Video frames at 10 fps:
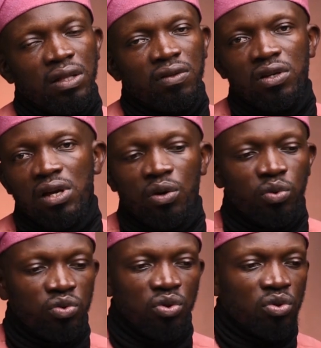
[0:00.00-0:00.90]
I think you are
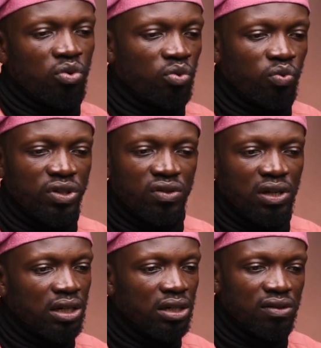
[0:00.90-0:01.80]
good to go. With
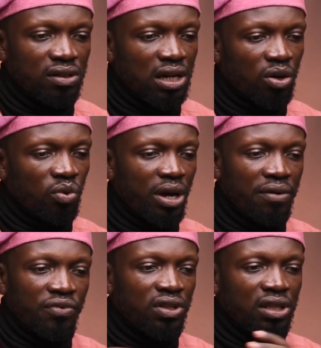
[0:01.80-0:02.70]
saying this now,
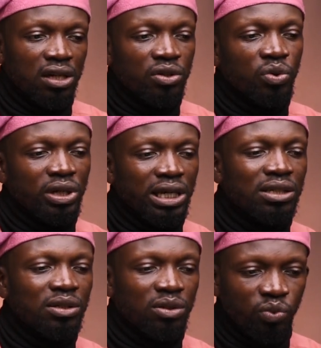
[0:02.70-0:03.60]
everything you
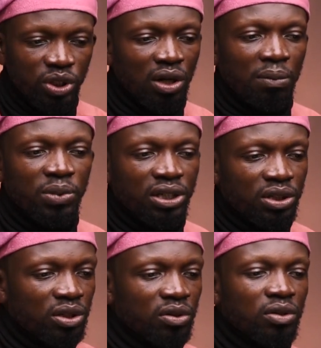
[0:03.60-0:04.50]
need with your
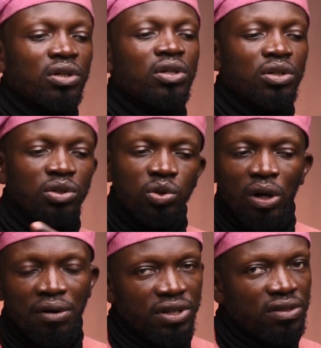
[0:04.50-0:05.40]
application, you
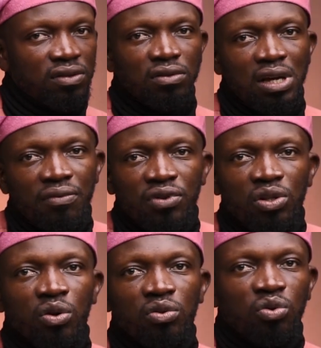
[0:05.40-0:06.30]
have
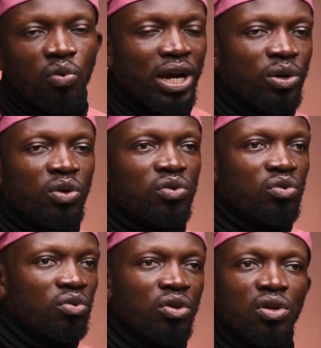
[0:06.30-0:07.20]
it done. So why not
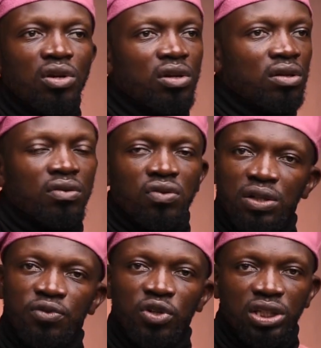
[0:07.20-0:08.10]

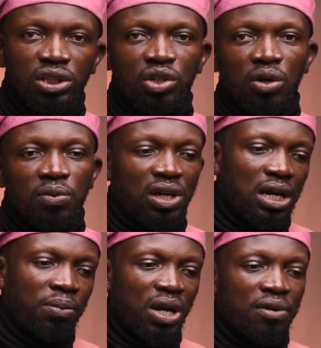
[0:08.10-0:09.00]
search for these jobs and
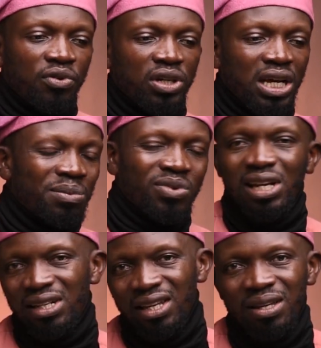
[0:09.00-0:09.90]
apply for them?
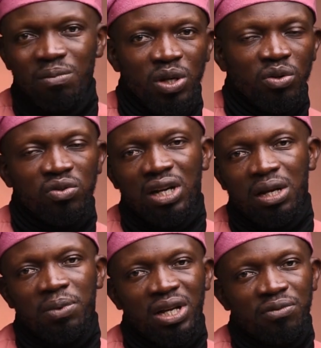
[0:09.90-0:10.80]
Send the emails and
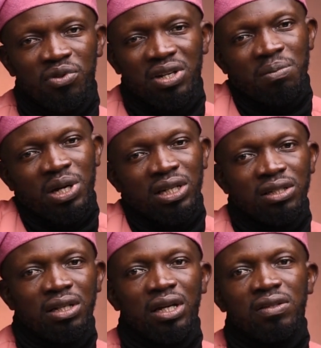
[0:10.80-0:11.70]
apply for them,
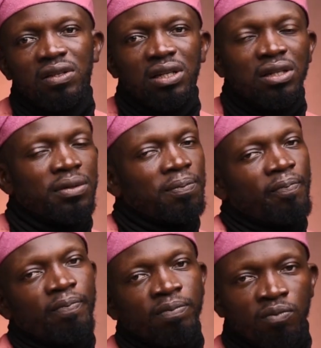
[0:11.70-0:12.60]
and I think
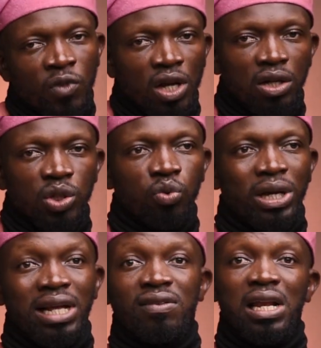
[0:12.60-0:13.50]
you'll
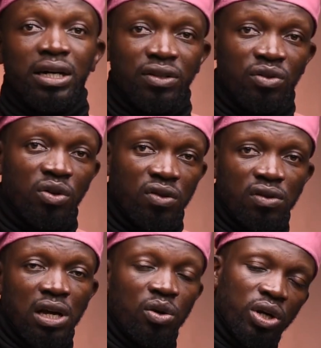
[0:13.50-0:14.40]
get that results
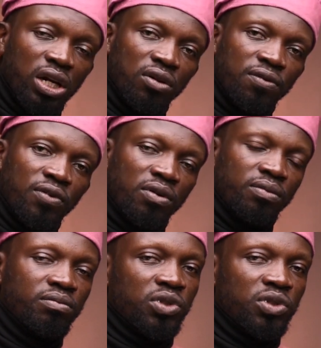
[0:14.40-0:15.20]
you are looking out for.